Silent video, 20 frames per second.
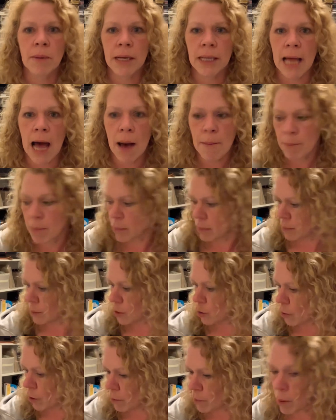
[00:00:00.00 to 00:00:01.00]
in my lap
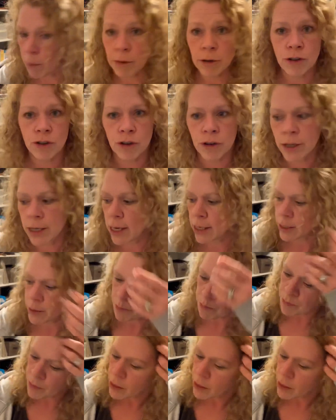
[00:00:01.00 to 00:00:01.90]
so I remember to show you guys.